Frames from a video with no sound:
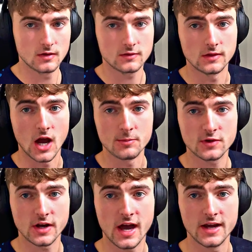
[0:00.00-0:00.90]
So now I'm just
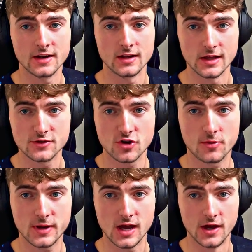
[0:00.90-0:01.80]
going to add an electric
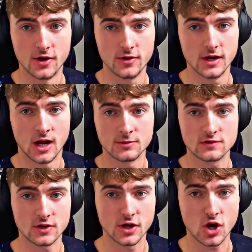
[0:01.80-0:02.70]
piano, and I'm
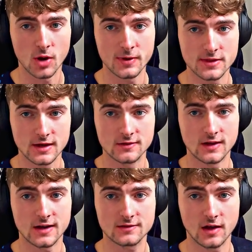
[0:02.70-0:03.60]
just going to copy the
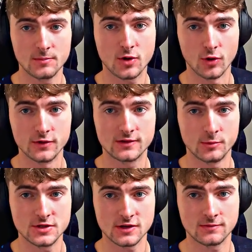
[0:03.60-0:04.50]
exact same chords that
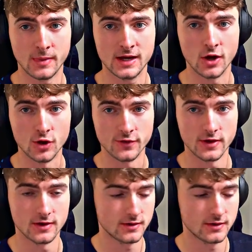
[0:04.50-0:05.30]
we just made over.